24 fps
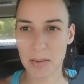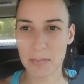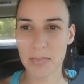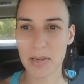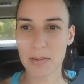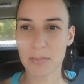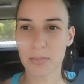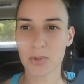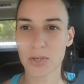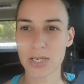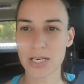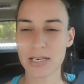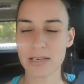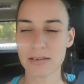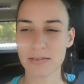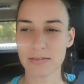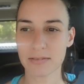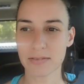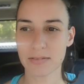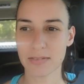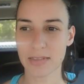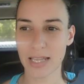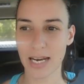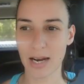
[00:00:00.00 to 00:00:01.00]
memory
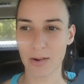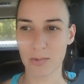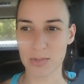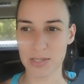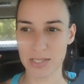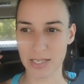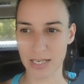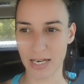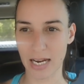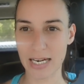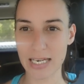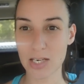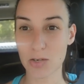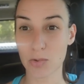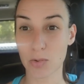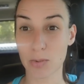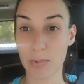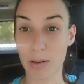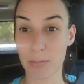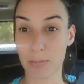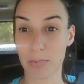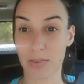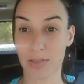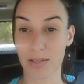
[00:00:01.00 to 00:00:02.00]
that I was like, I need to
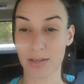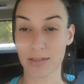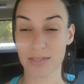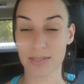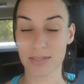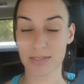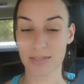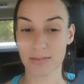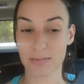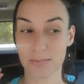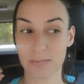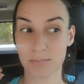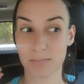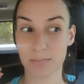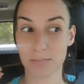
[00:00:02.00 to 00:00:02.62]
remember this.